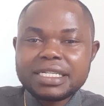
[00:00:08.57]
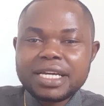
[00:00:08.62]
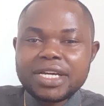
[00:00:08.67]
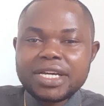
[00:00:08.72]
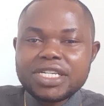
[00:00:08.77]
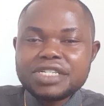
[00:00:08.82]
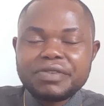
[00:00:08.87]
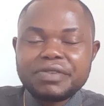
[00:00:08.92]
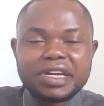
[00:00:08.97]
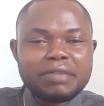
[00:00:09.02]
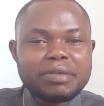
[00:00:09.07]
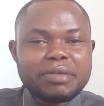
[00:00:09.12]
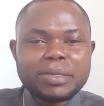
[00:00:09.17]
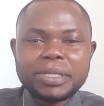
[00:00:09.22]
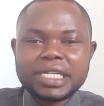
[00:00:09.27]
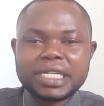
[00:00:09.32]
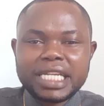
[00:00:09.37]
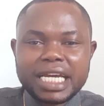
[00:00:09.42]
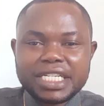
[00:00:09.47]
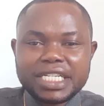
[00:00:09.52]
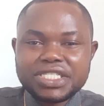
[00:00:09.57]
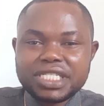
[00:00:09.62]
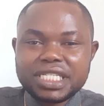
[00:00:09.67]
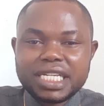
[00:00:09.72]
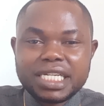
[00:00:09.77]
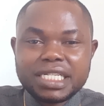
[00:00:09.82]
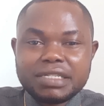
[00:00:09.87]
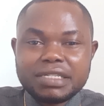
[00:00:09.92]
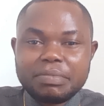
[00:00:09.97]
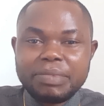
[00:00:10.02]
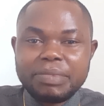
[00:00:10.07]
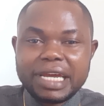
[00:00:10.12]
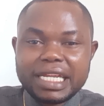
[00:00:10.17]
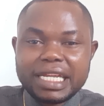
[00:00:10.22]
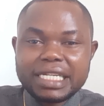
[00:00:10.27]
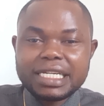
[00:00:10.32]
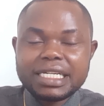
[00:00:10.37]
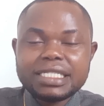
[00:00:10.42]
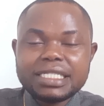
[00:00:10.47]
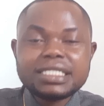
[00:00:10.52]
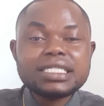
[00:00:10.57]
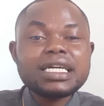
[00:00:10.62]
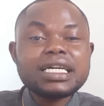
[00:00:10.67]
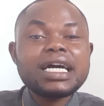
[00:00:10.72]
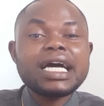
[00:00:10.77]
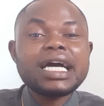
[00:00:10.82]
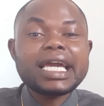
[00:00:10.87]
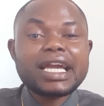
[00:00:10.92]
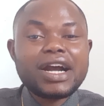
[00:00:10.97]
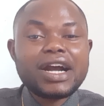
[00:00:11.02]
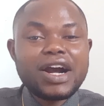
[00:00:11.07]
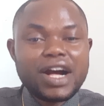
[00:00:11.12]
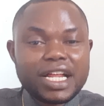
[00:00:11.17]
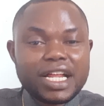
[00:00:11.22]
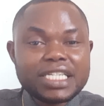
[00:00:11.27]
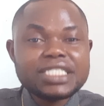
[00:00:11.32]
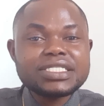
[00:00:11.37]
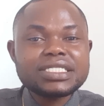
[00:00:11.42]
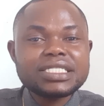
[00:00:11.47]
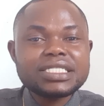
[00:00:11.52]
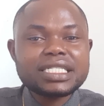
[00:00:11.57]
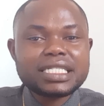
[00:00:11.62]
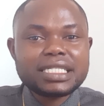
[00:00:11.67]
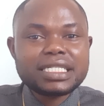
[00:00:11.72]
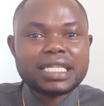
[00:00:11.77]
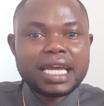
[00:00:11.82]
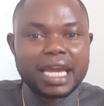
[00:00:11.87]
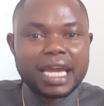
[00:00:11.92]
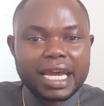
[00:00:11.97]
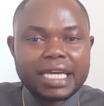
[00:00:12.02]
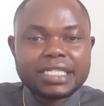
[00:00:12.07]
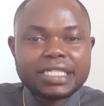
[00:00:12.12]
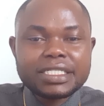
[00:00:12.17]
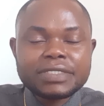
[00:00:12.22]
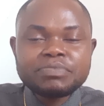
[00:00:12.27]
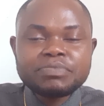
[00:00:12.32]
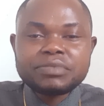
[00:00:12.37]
you want to be financially independent. I understand.